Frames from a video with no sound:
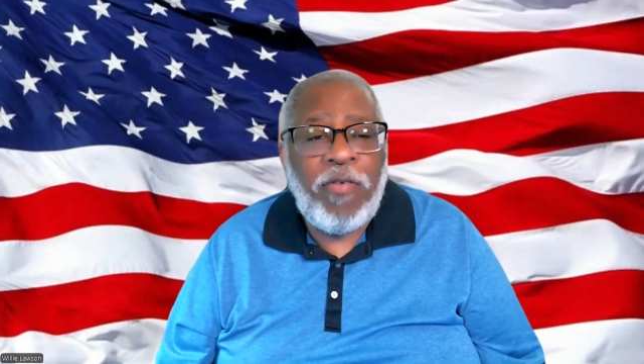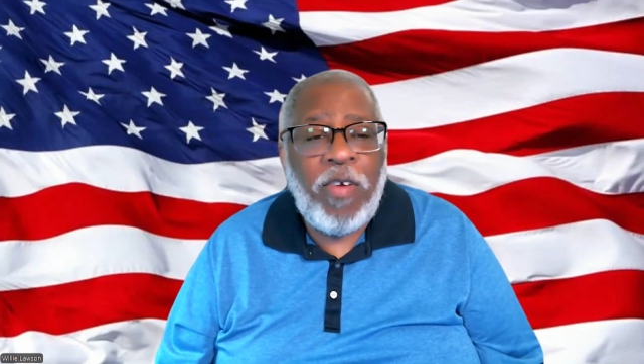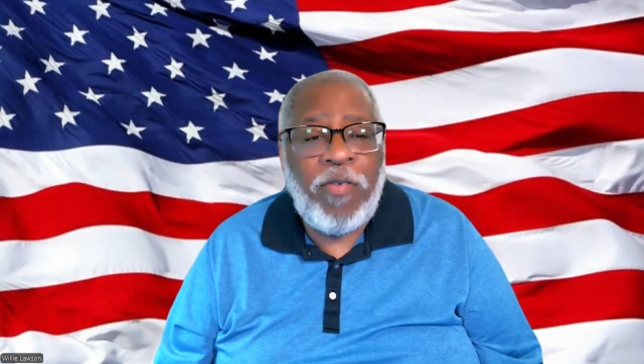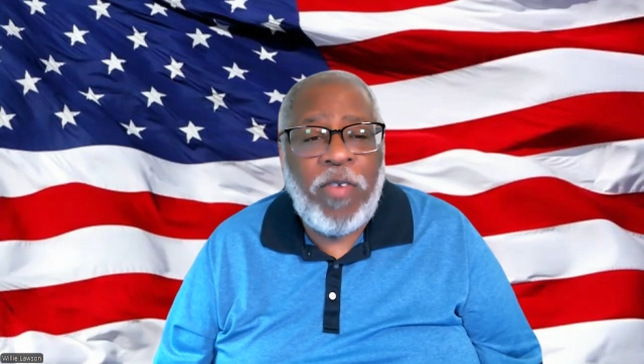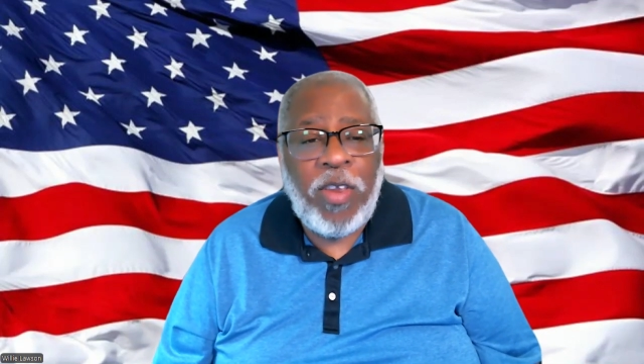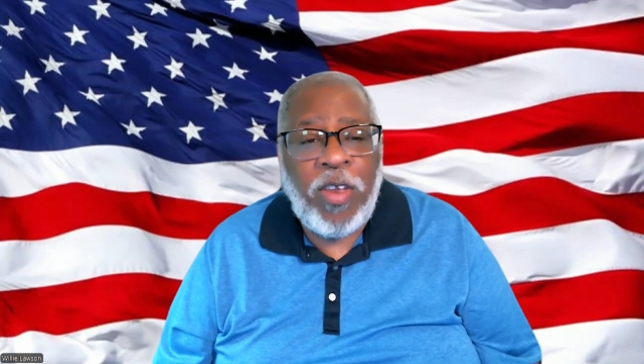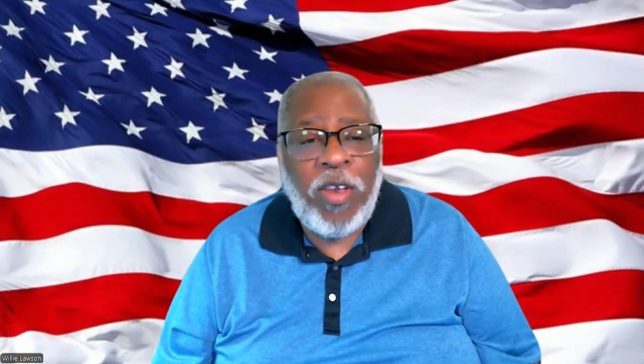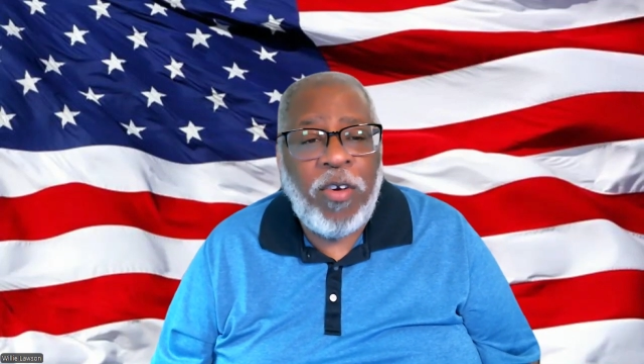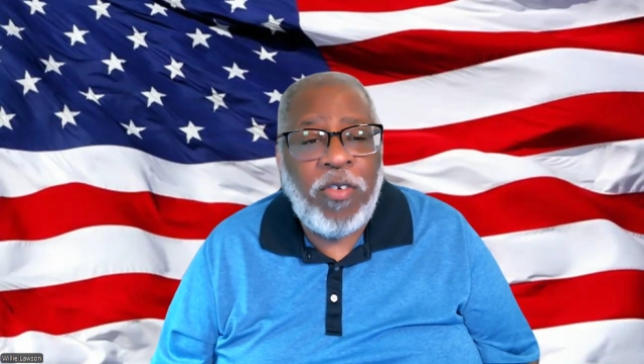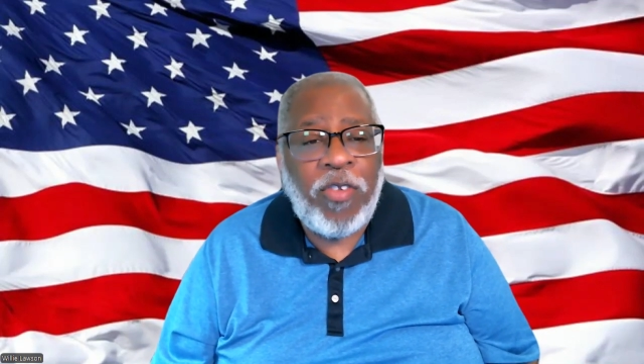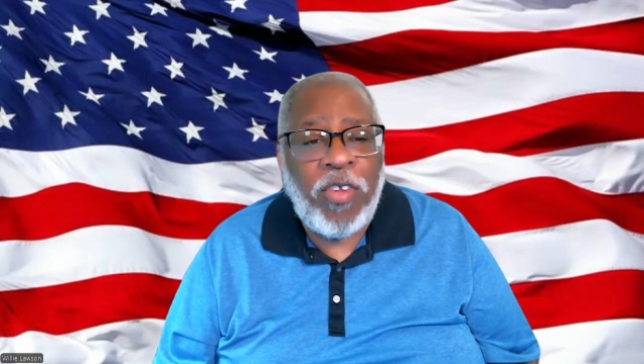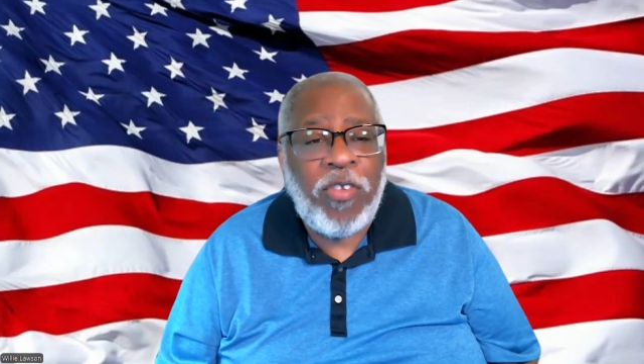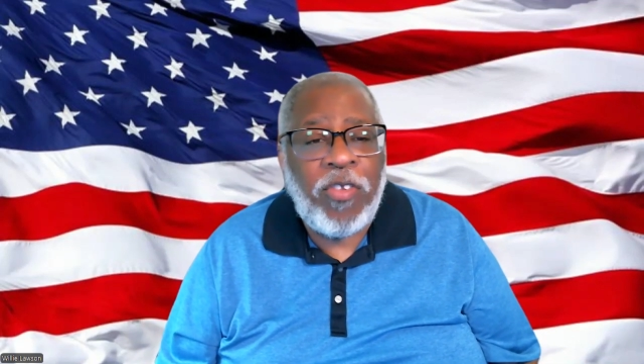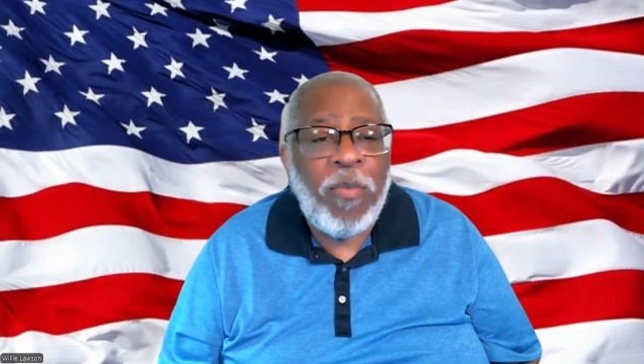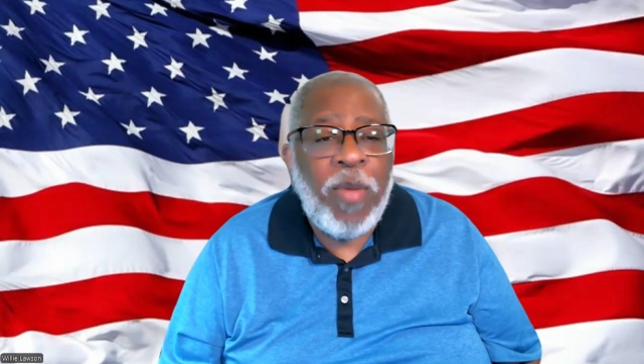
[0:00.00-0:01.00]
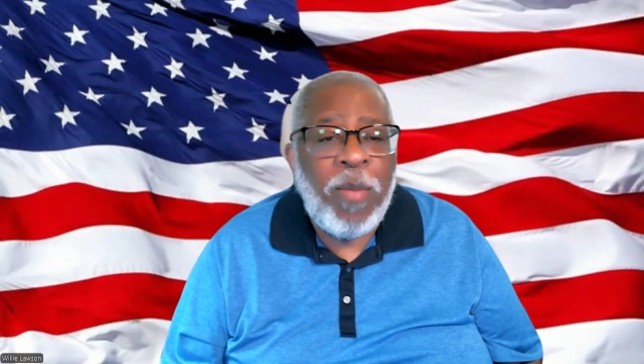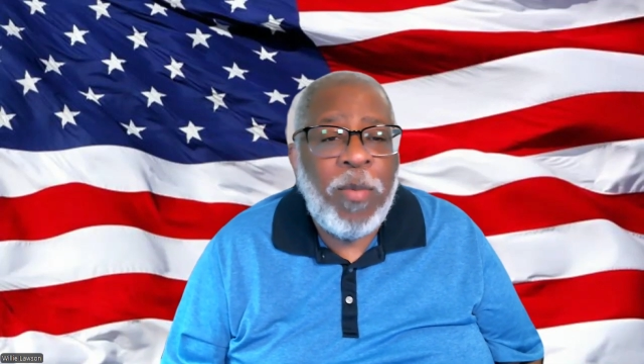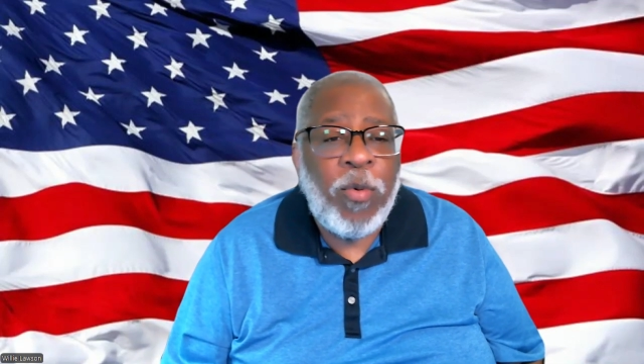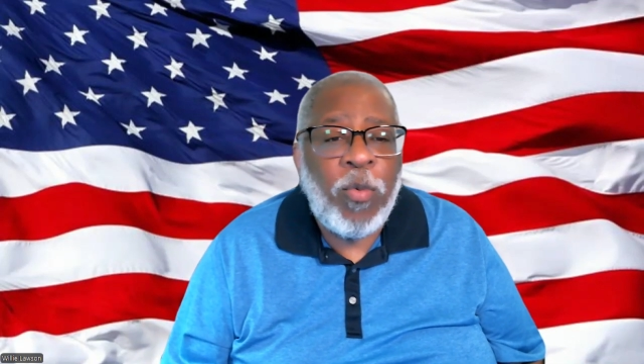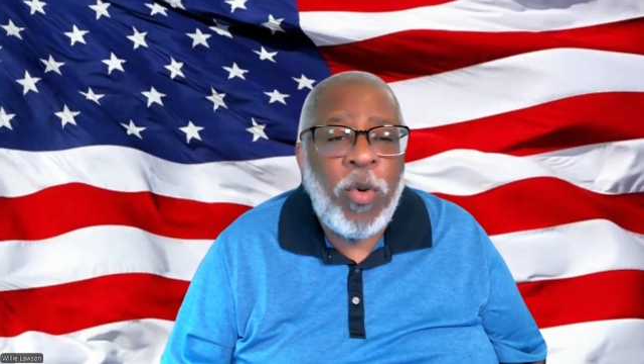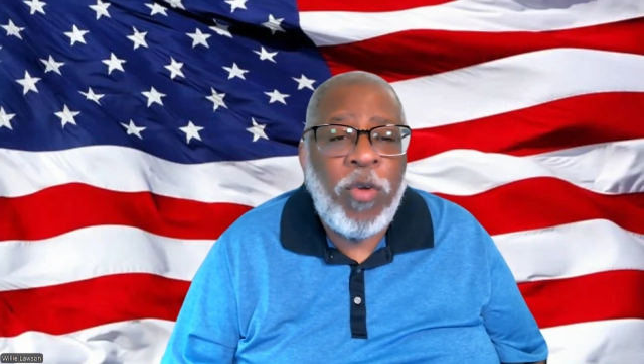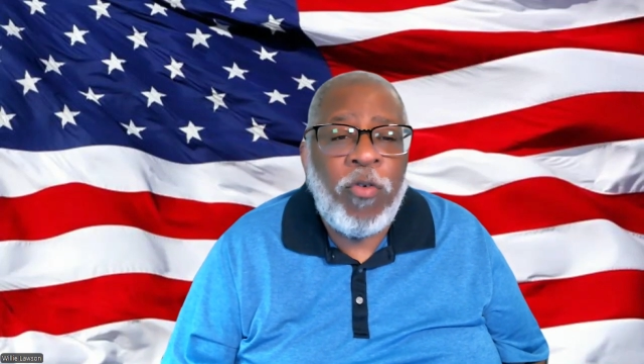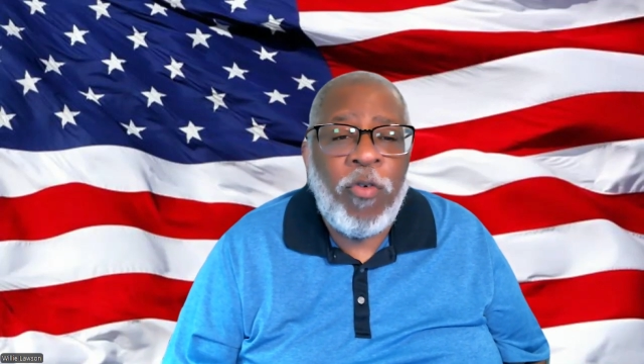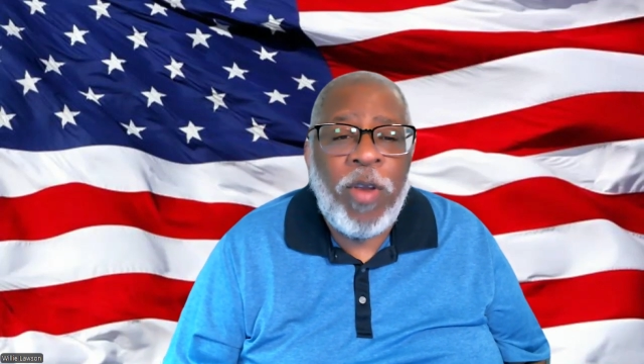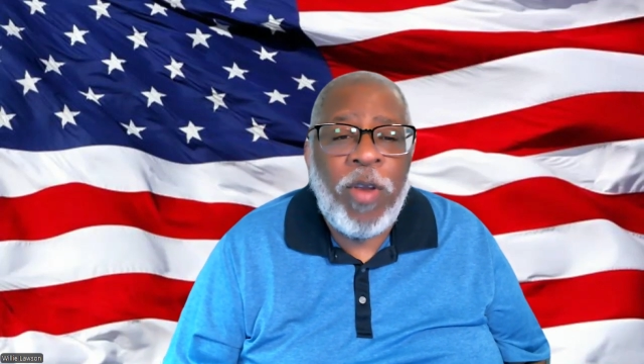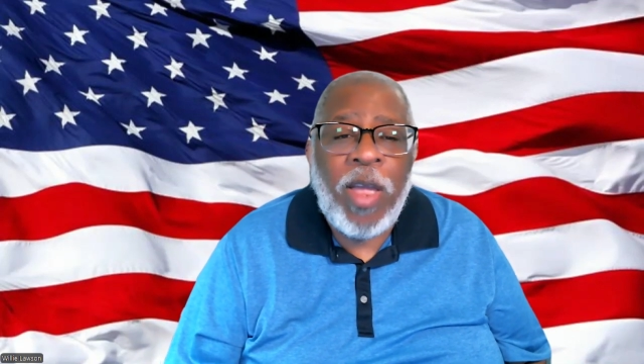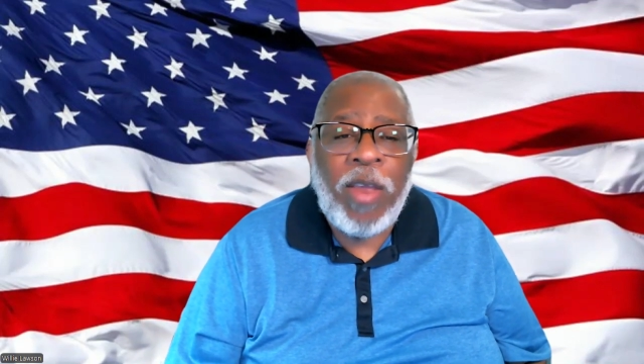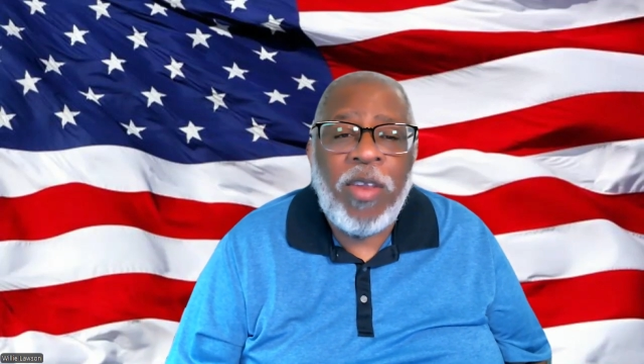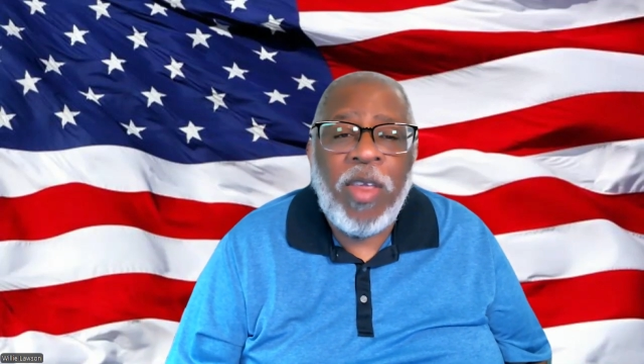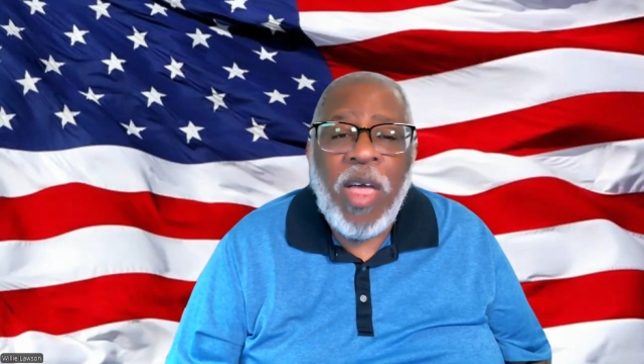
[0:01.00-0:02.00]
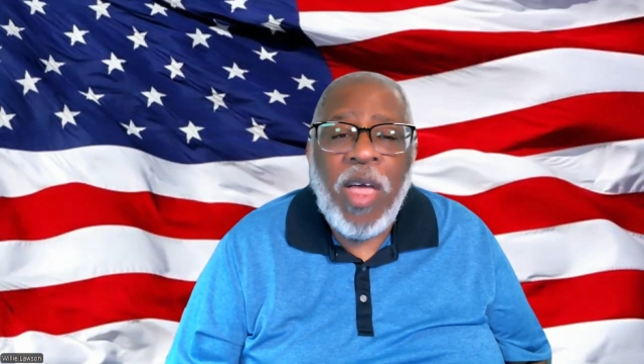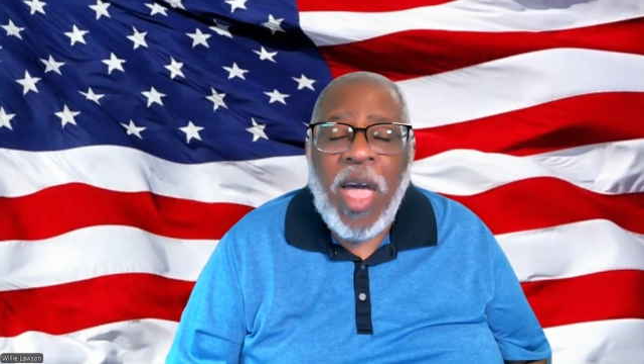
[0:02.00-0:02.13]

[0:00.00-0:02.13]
50 years, this amendment would create